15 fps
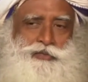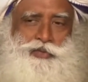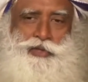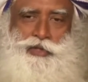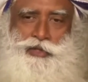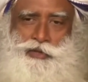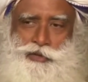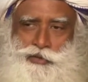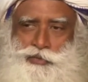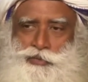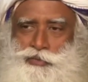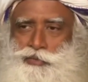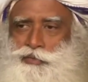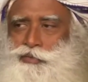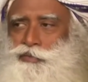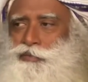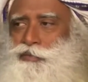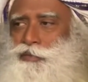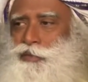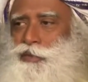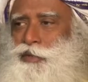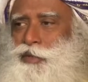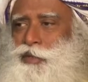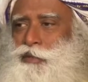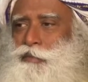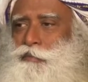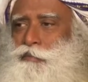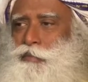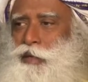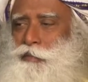within you
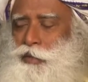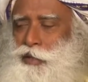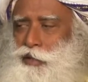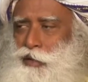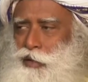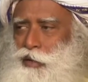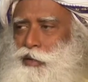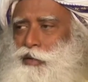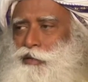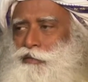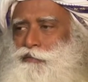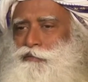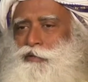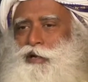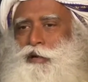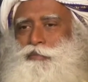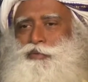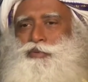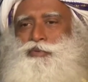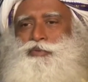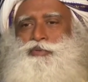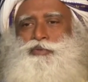may be on for up to